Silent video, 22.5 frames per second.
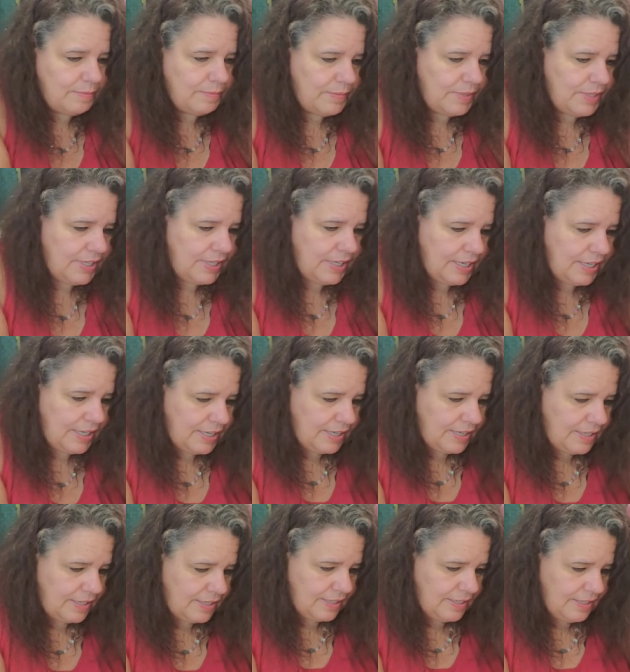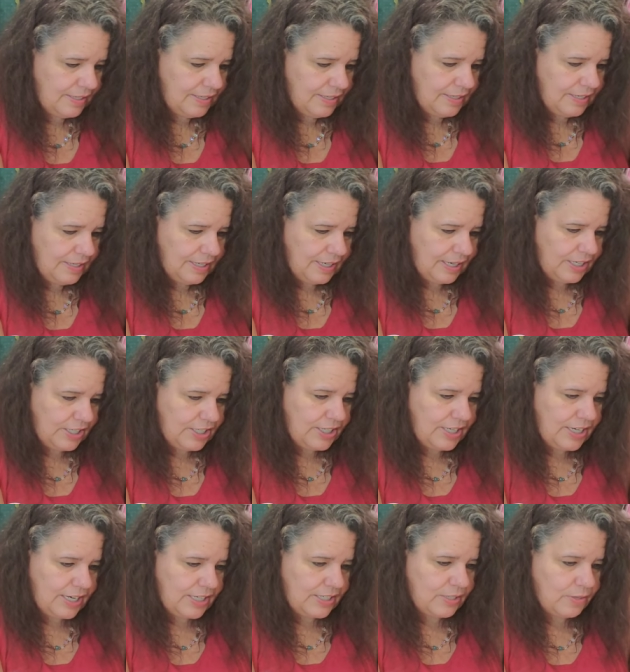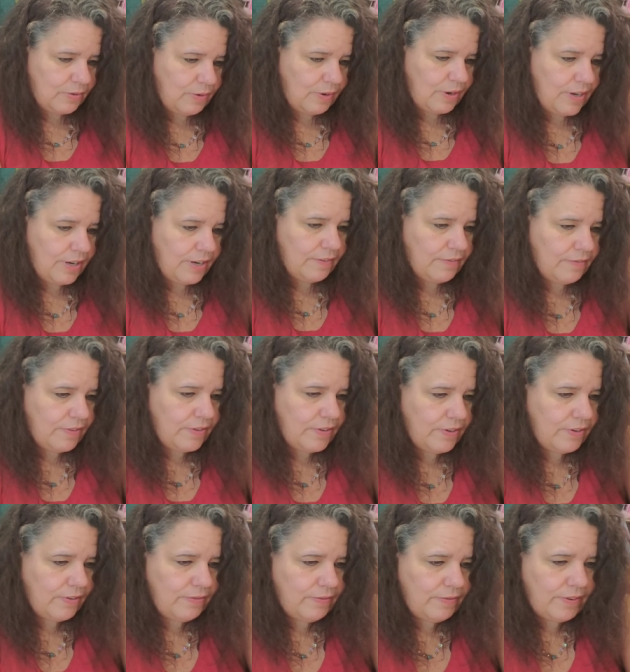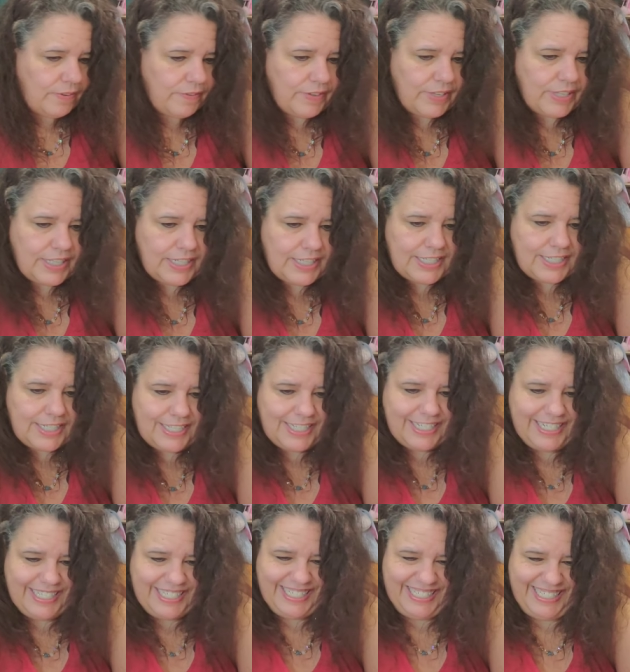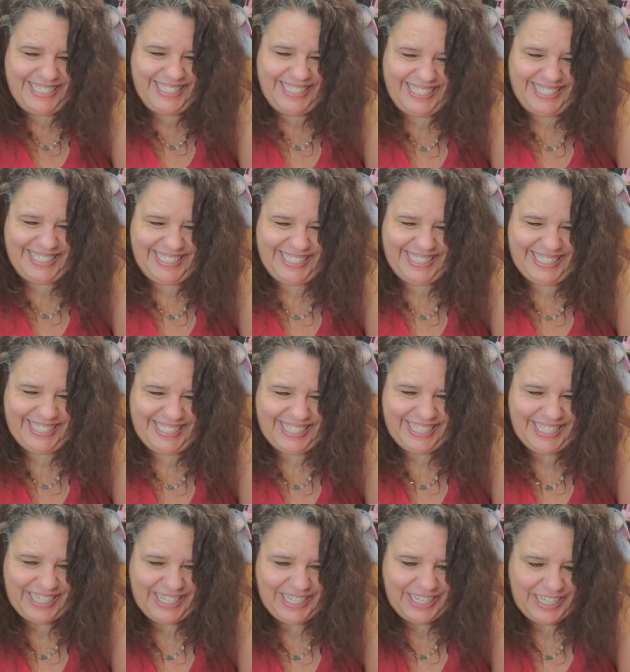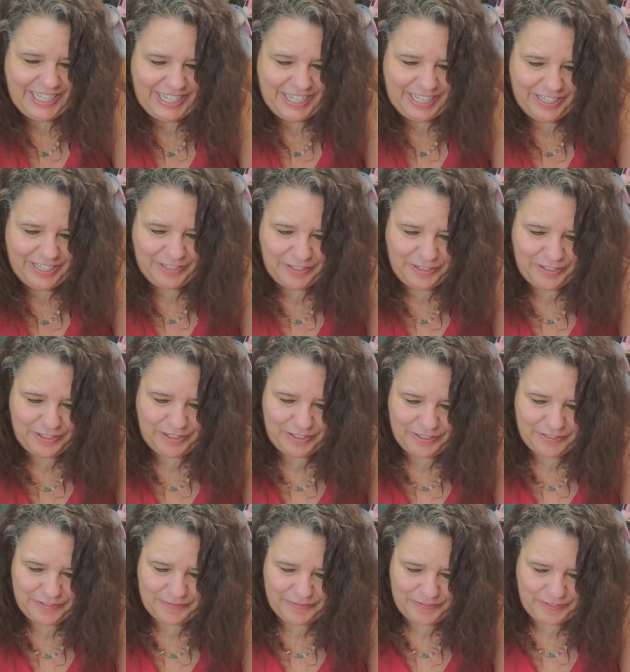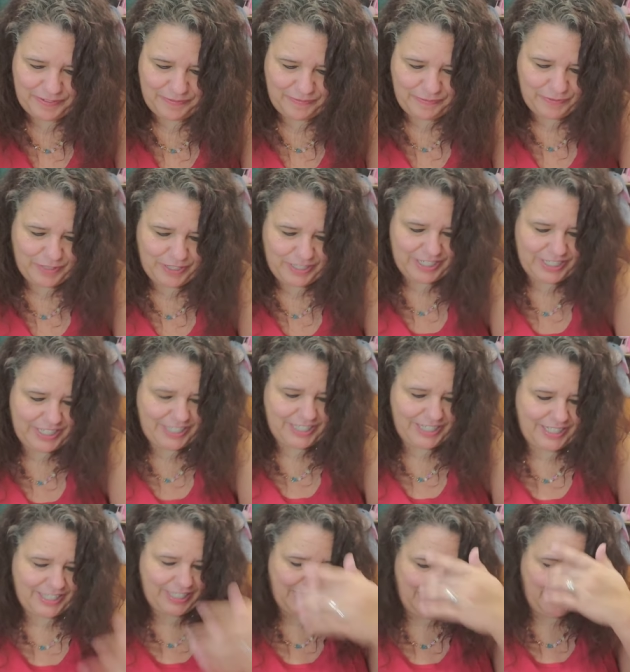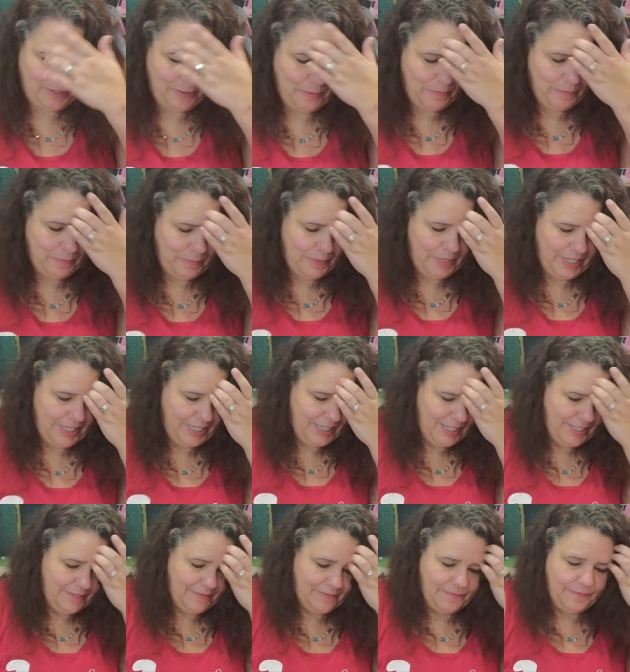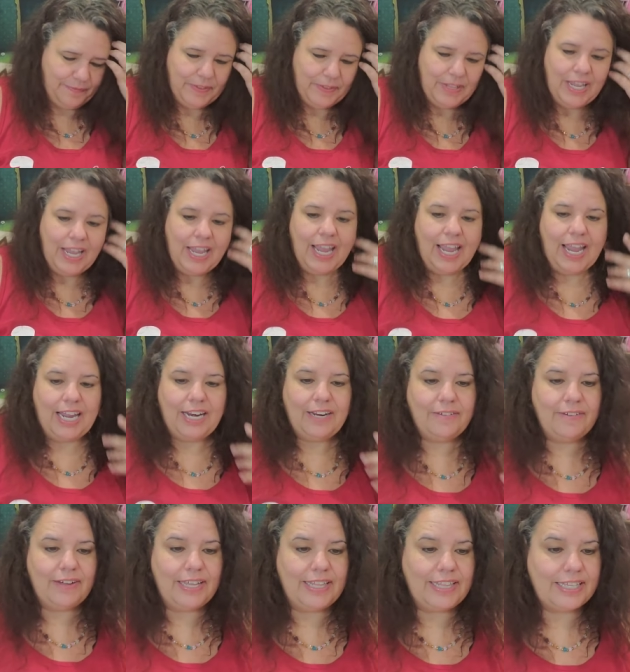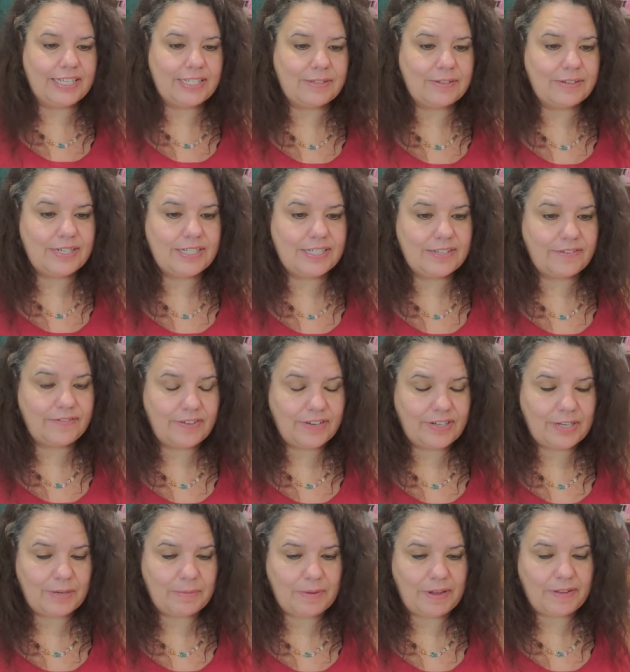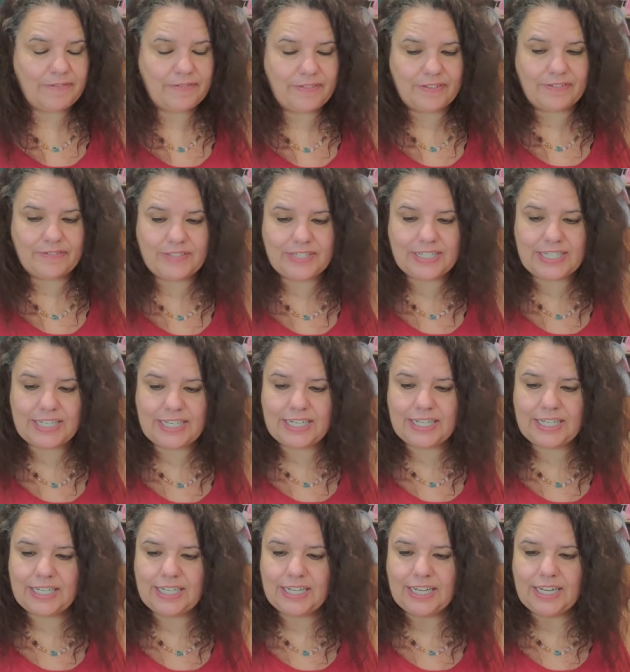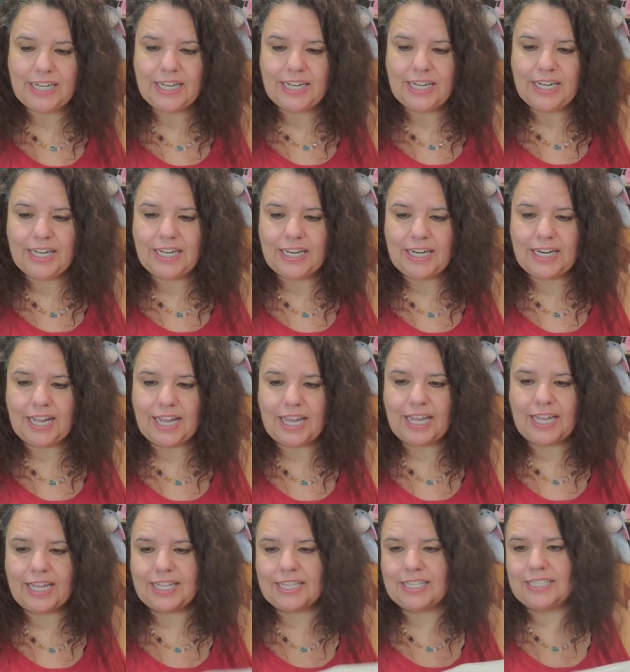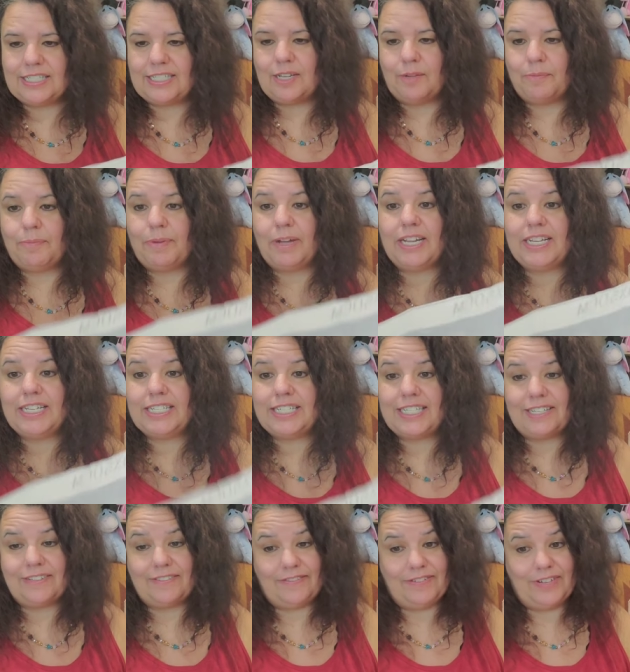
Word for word: But yeah, she has quite a few rivets in her, unfortunately. But anyway, this one is a 50 by 50. It has it's